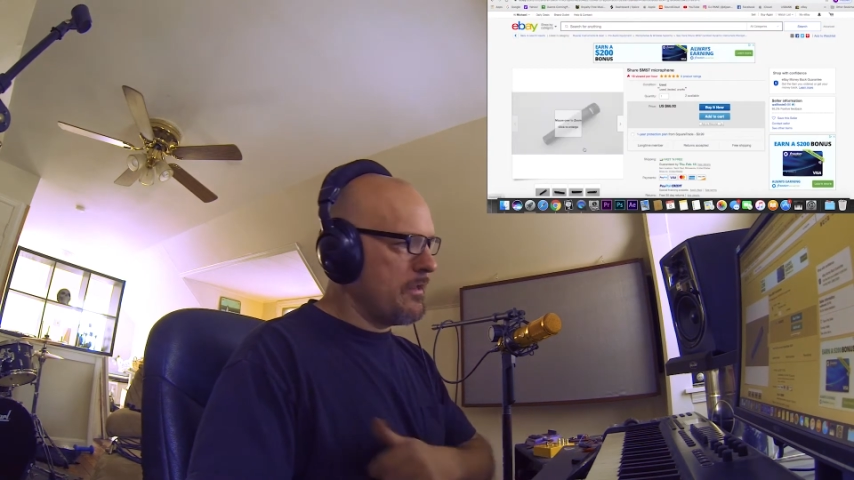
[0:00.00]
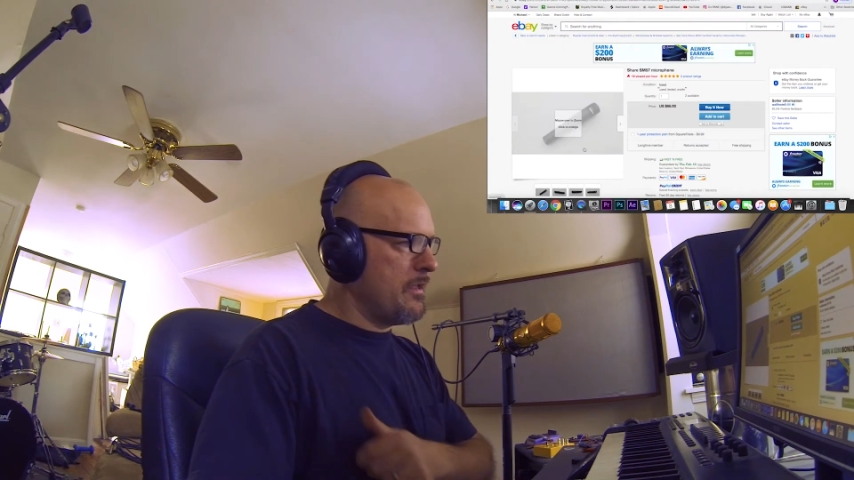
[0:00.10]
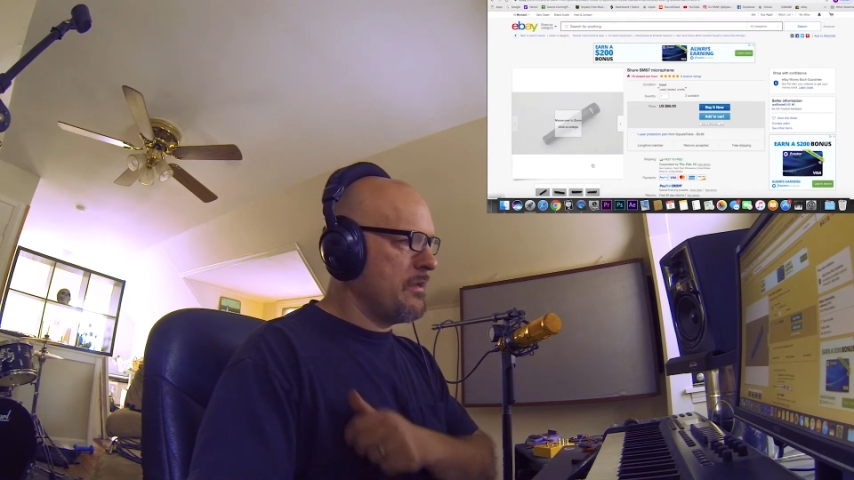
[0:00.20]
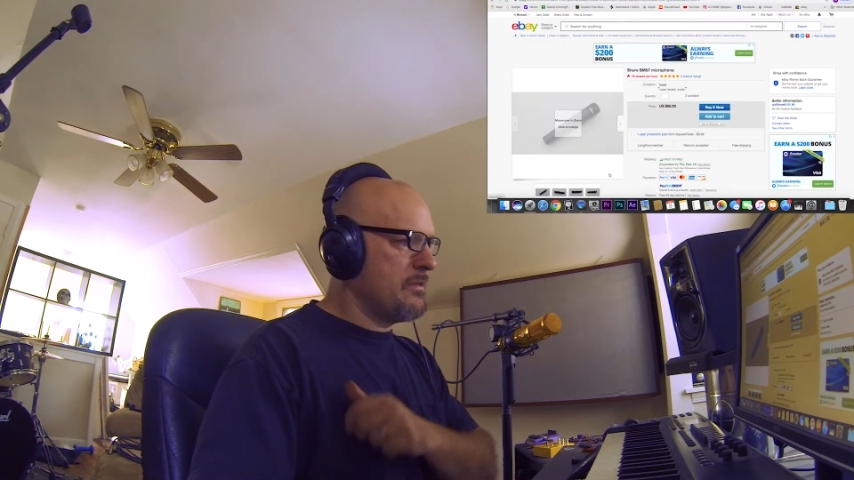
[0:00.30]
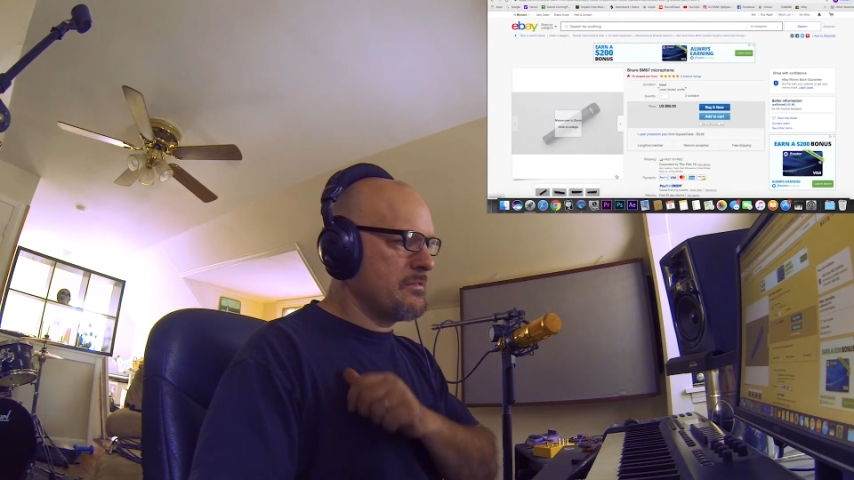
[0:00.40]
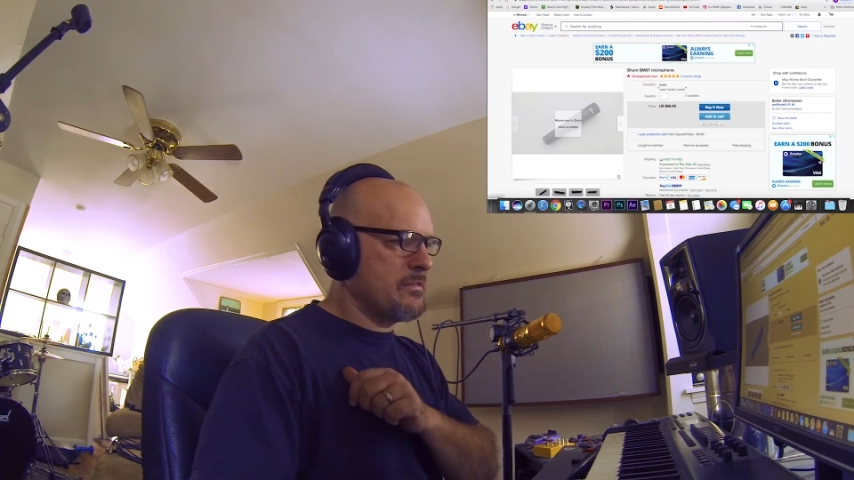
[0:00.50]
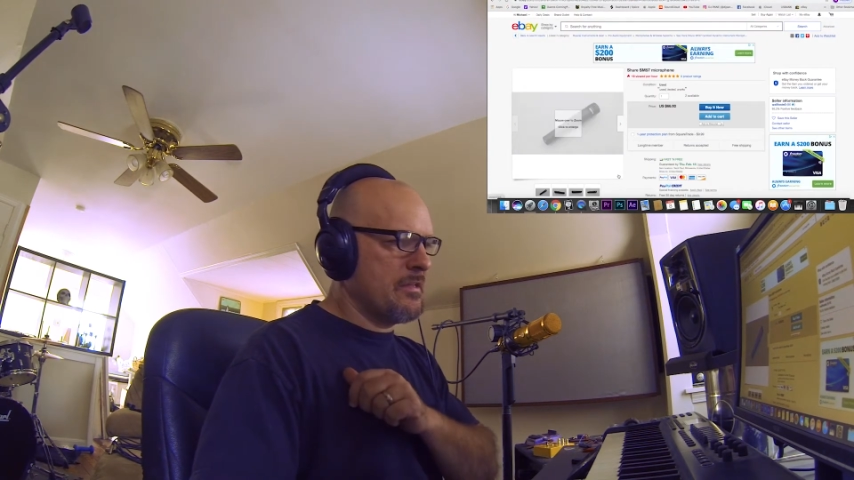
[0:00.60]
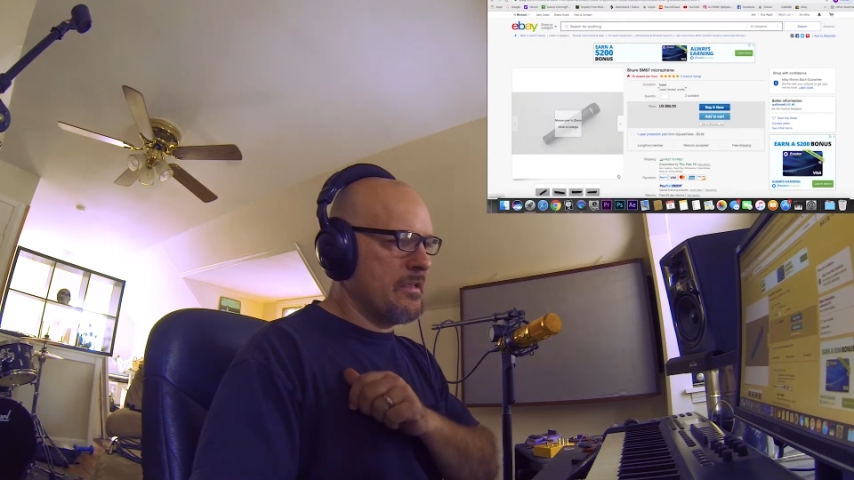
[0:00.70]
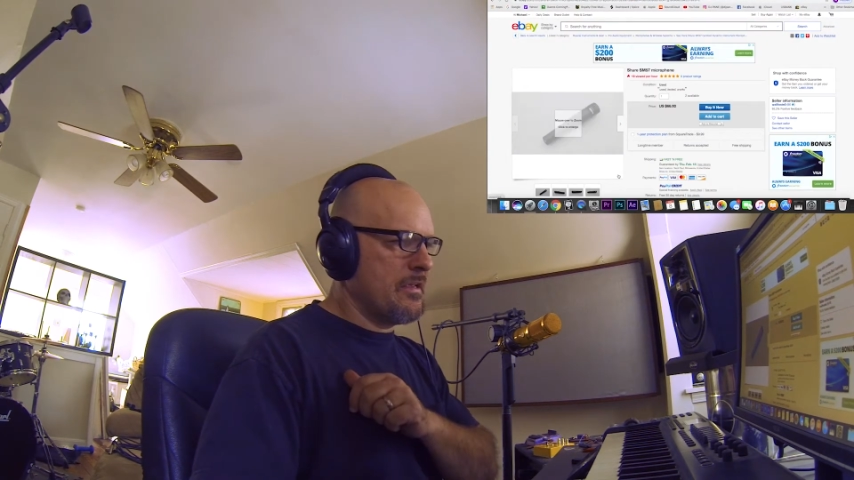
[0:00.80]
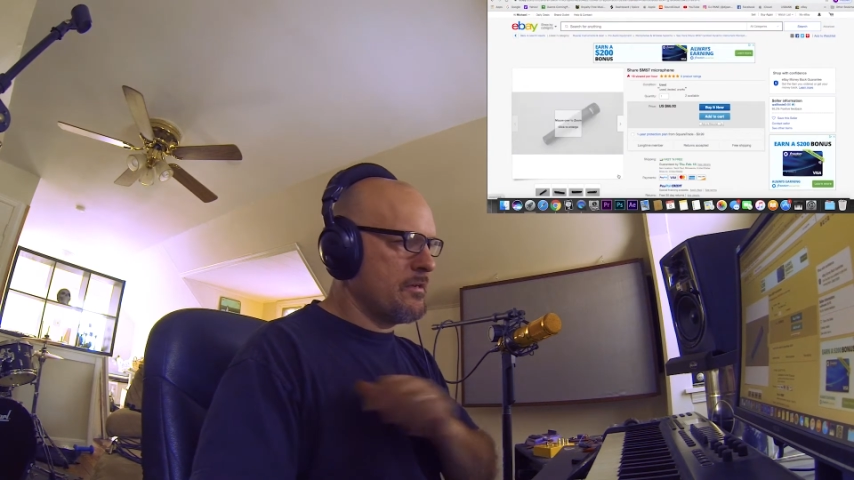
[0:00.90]
it is
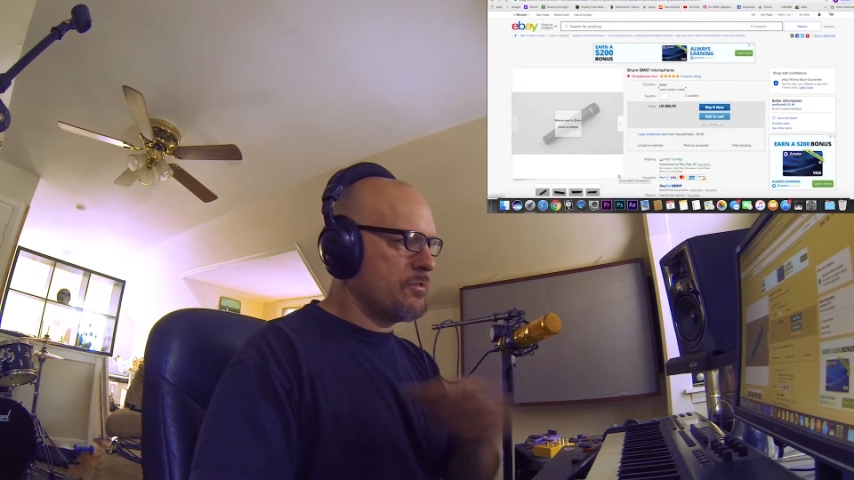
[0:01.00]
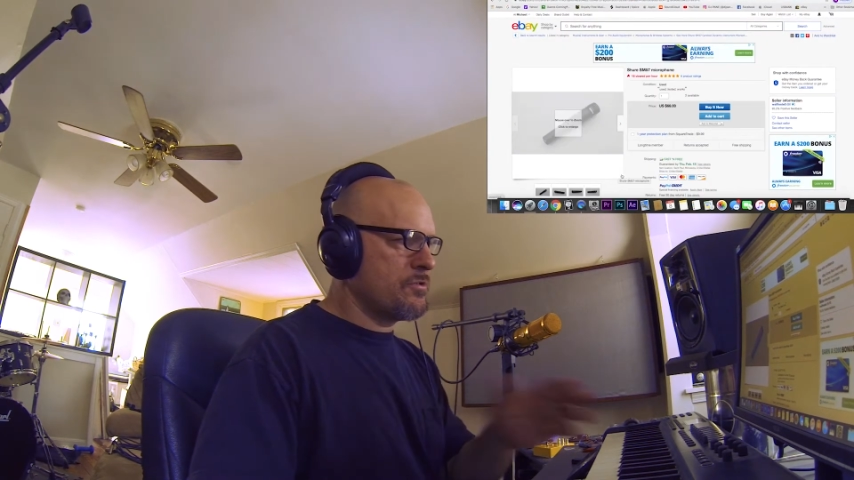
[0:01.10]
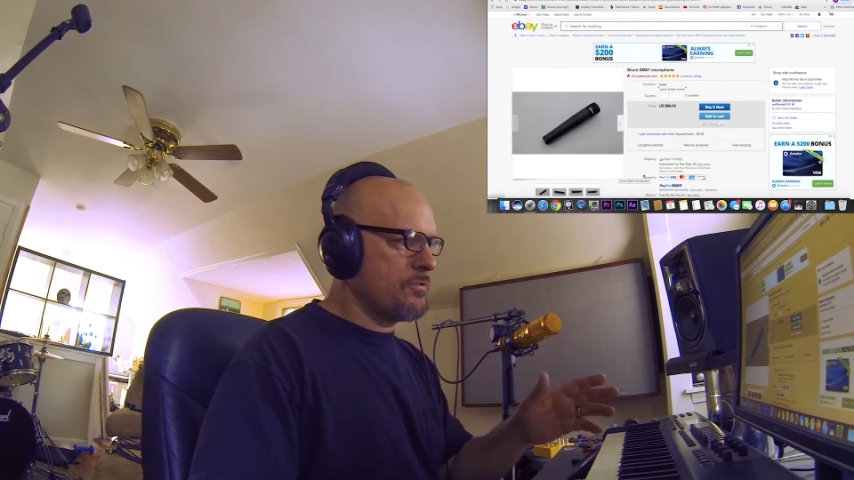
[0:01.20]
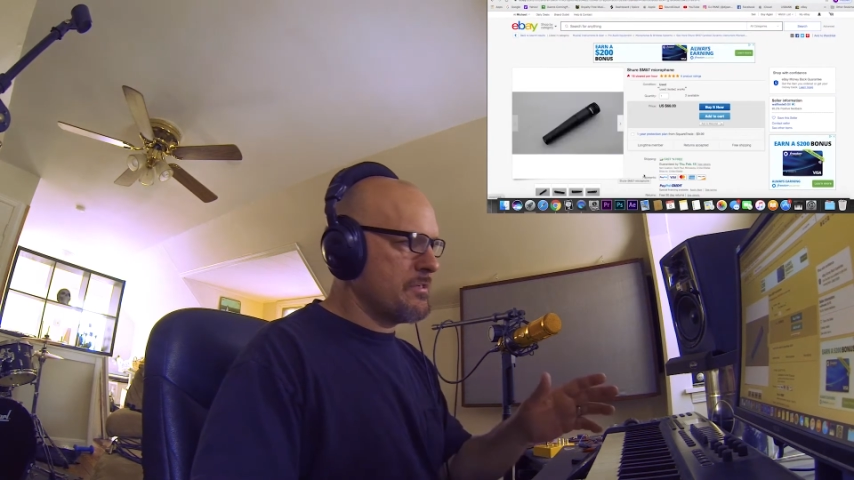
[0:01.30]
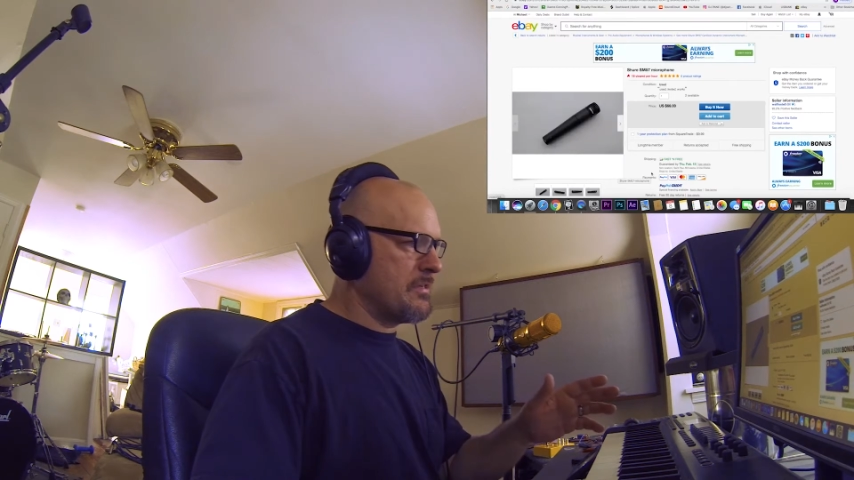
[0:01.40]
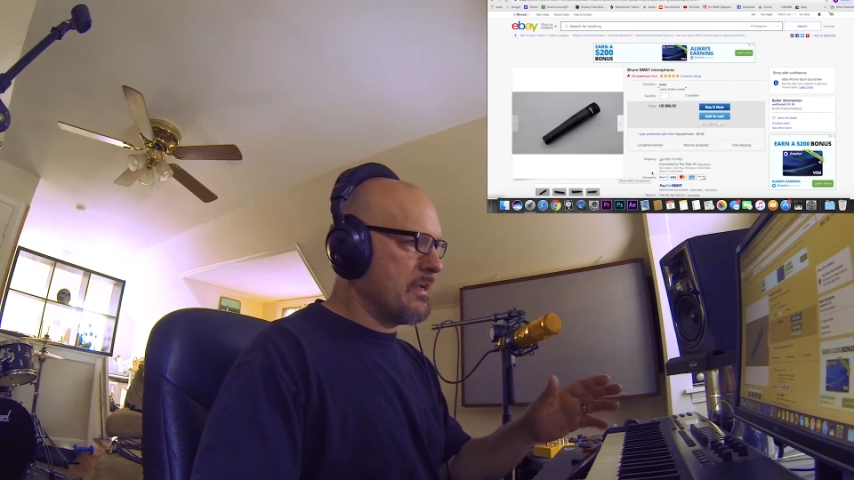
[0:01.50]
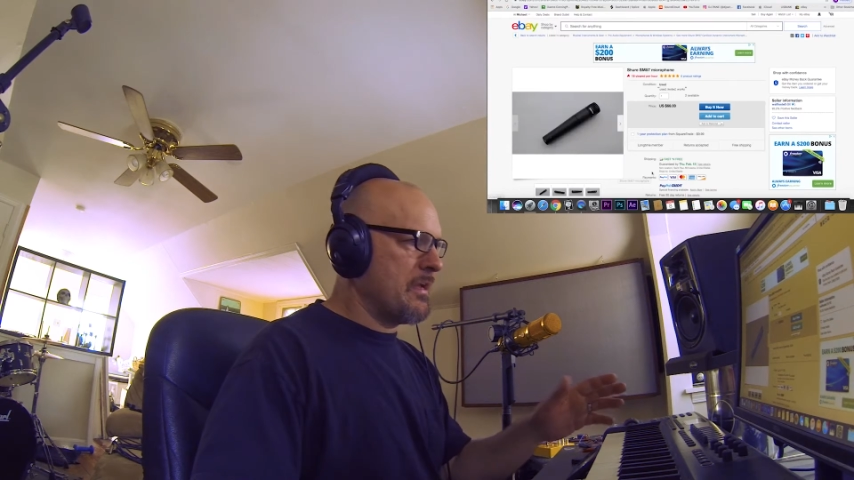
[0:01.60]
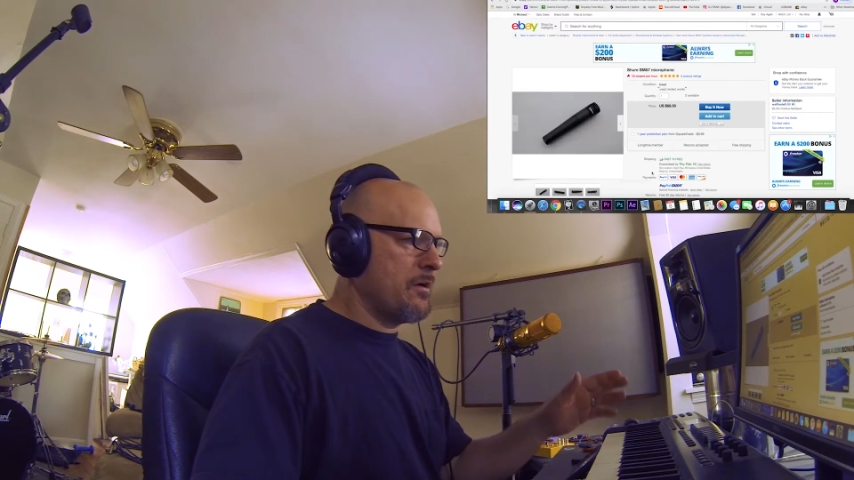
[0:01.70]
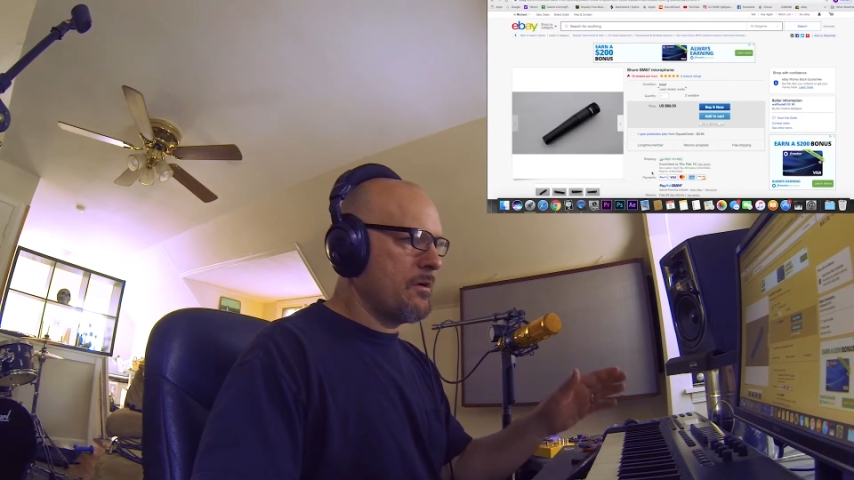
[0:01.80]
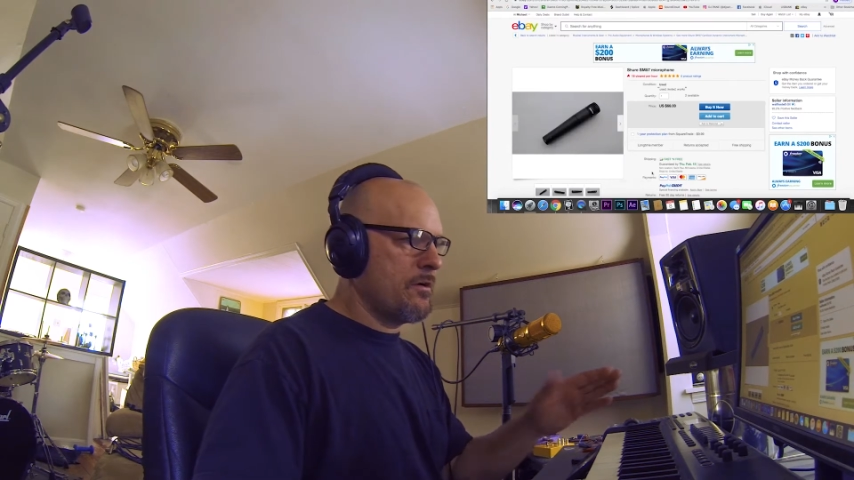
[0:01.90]
the industry
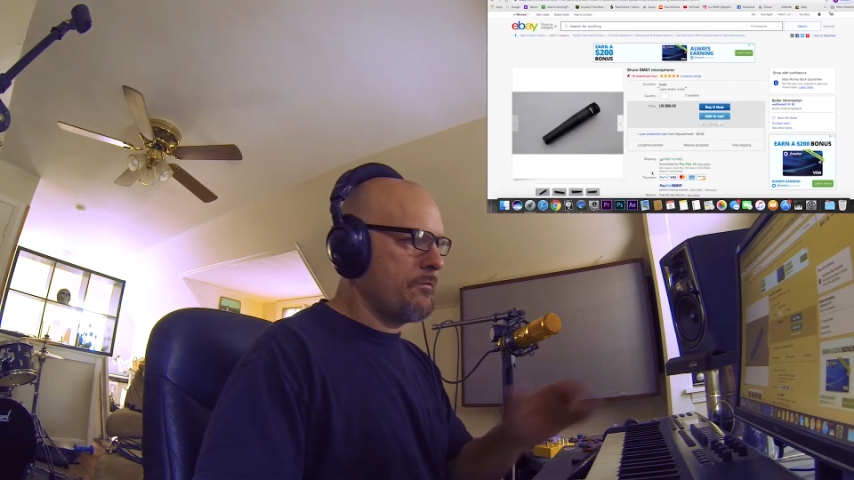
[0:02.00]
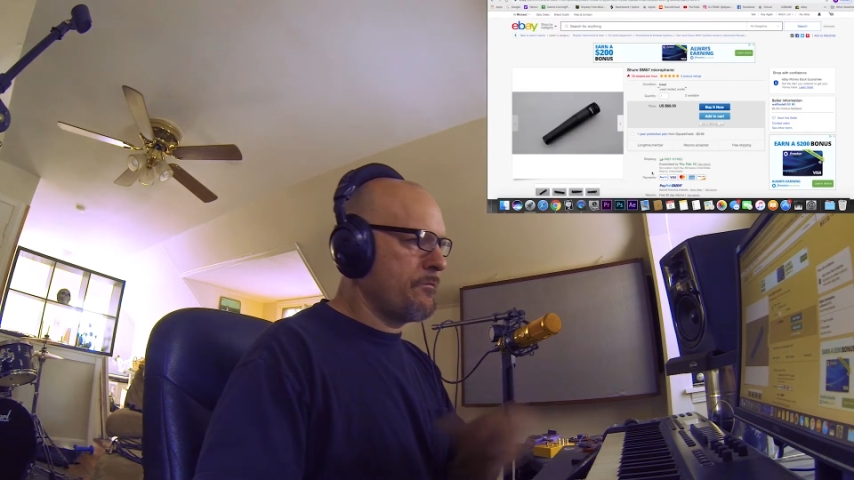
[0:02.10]
standard.